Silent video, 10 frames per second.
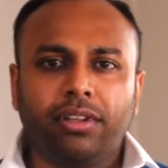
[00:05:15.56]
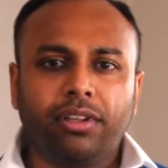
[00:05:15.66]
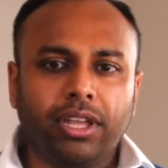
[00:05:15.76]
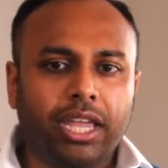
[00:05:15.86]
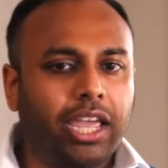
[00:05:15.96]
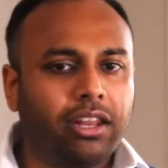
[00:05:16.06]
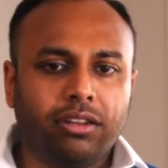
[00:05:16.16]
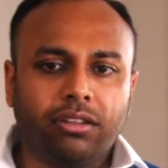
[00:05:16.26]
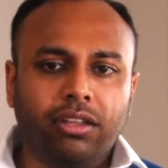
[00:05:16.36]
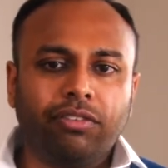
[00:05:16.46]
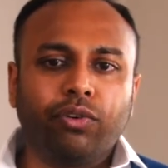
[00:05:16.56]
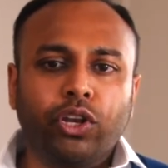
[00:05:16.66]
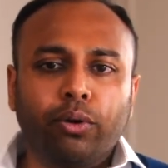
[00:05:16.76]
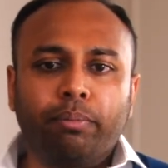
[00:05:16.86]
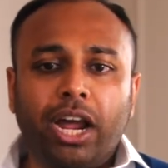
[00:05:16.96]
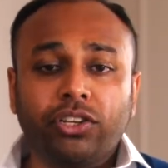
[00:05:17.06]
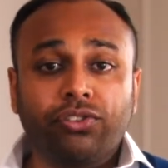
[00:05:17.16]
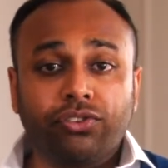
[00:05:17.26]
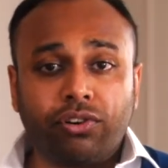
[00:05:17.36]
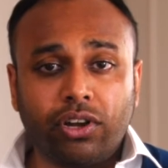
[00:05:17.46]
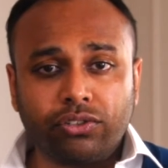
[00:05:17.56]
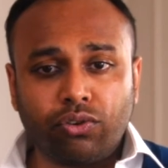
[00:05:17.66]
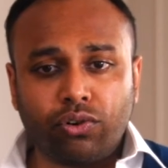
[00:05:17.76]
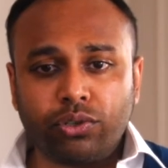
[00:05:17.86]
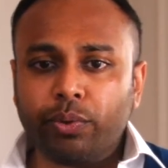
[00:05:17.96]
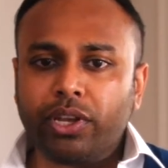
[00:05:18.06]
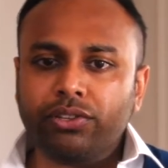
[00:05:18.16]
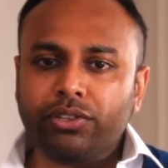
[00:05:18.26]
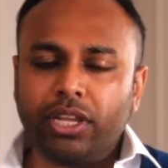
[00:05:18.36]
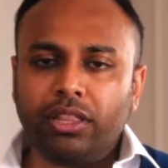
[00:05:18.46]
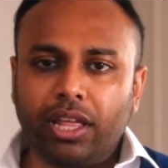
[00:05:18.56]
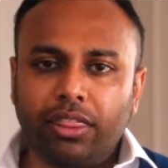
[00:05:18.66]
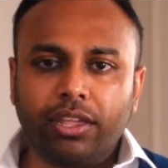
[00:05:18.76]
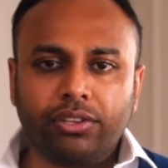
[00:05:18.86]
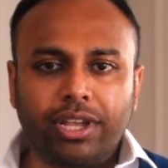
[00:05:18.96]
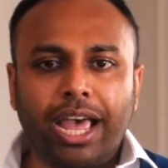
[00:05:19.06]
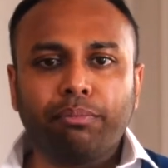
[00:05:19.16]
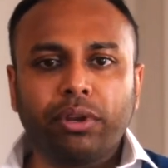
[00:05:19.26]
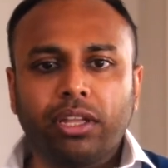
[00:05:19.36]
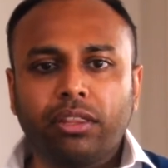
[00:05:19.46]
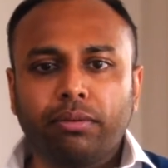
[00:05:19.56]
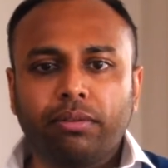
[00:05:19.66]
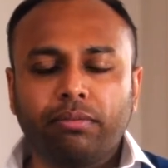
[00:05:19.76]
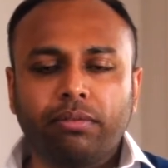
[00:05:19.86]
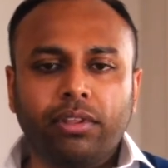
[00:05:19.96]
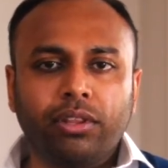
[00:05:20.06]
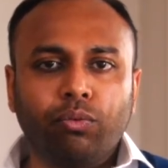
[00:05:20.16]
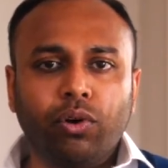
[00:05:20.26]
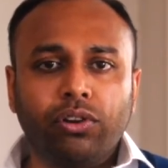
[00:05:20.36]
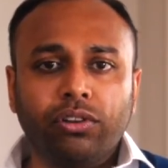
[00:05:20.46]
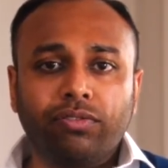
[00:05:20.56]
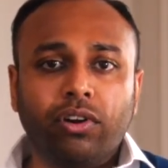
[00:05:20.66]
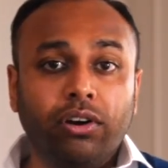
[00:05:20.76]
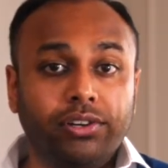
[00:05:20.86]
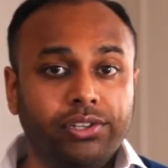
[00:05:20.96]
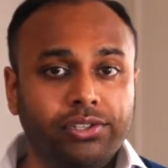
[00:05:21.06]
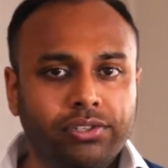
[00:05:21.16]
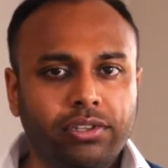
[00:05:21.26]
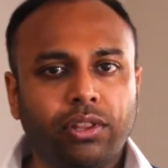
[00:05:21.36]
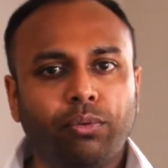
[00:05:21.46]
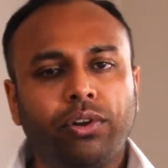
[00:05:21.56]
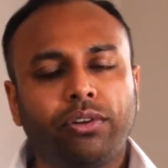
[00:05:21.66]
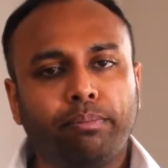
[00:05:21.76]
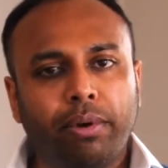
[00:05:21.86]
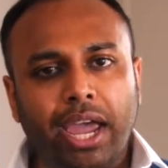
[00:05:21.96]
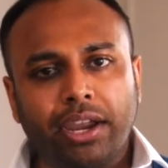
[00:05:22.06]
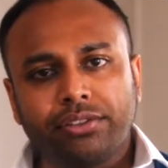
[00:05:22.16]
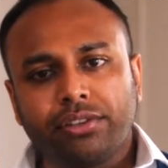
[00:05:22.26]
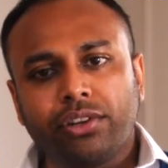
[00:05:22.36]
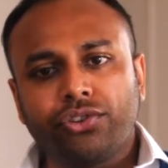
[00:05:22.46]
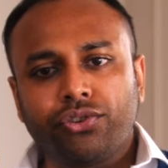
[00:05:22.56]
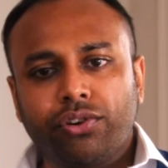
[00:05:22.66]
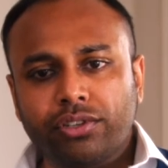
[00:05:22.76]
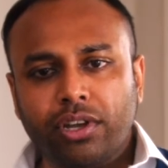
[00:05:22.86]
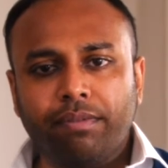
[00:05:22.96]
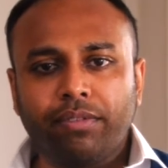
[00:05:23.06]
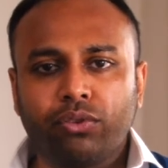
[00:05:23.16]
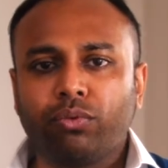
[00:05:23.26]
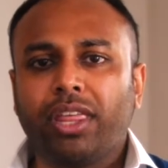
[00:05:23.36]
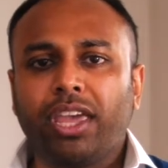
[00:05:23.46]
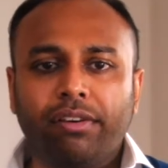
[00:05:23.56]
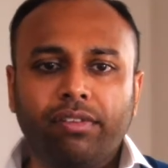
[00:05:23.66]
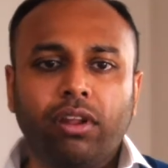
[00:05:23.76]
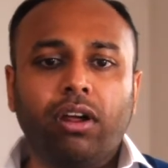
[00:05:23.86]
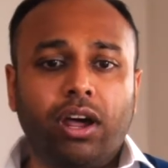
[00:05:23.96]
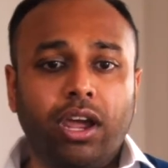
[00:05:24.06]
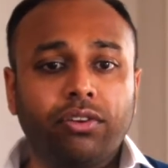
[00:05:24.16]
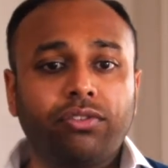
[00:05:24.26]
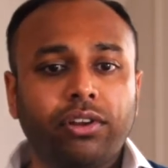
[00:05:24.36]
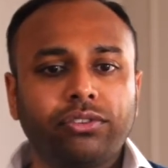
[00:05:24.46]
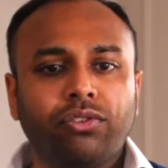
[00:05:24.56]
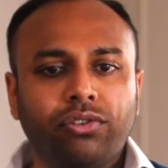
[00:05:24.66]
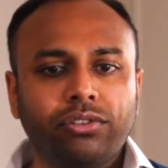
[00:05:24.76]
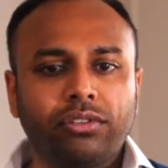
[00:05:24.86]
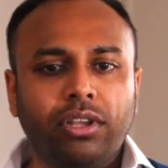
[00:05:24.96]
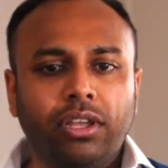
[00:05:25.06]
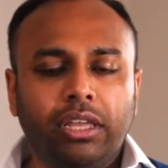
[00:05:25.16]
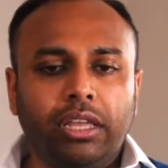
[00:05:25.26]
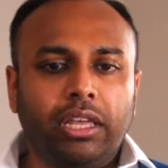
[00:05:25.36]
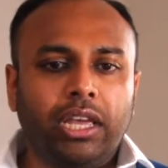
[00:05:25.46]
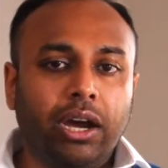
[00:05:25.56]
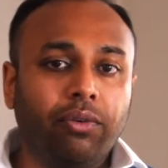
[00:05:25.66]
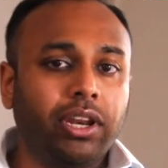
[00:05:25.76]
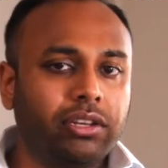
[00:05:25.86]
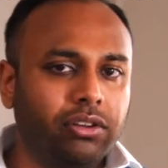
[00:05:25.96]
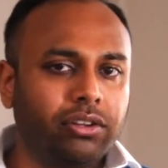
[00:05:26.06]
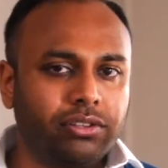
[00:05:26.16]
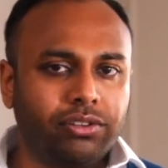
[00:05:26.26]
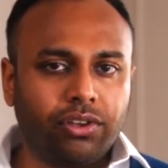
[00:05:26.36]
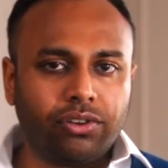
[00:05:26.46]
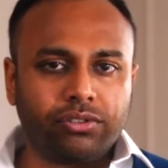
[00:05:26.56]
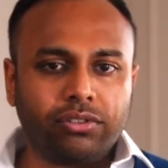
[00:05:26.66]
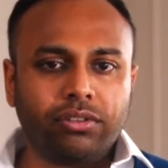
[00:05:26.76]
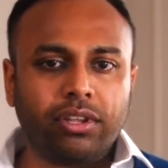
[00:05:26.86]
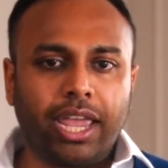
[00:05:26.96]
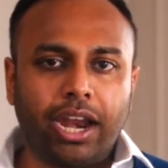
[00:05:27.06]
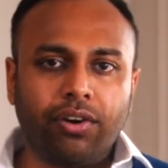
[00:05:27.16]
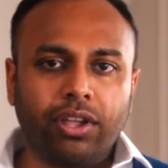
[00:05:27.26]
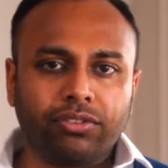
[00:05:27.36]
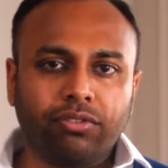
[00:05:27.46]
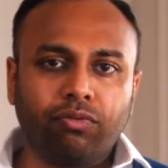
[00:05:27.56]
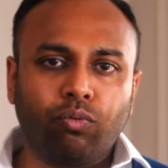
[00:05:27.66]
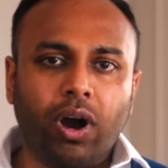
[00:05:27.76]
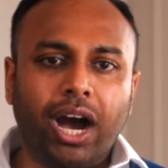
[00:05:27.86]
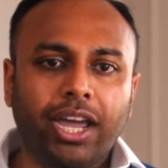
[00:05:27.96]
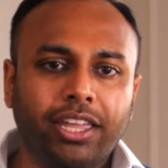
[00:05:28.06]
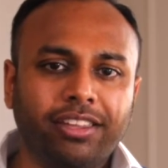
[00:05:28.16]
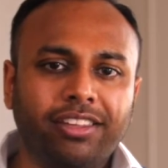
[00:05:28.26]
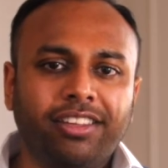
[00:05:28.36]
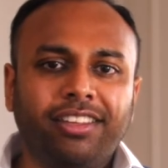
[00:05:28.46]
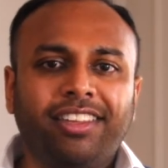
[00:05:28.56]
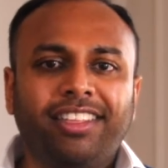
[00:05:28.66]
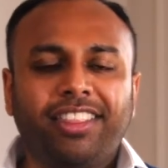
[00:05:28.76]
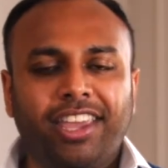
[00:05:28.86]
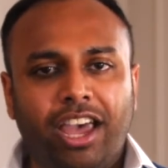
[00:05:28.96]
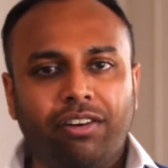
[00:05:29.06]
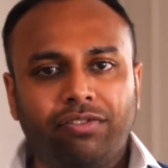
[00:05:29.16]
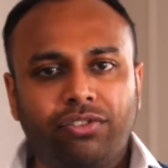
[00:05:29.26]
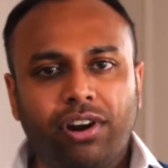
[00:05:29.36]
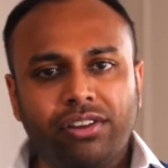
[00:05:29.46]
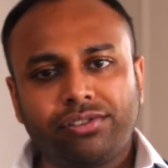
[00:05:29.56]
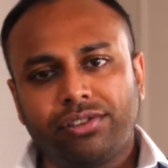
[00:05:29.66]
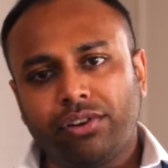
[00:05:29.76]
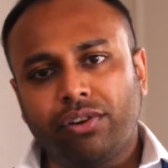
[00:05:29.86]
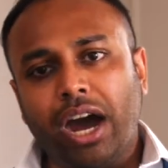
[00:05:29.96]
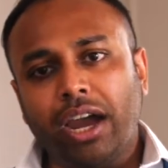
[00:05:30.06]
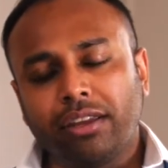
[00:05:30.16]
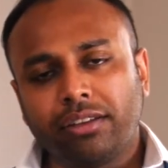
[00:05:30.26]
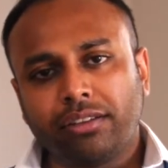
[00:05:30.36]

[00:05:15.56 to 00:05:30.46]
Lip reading: Again, if we look back to the trust scores, we can see that things are happening in the world of doctors, in the world of banks and insurance companies where they have a lot higher trust scores. And we need to look to those areas of why they have trust so high.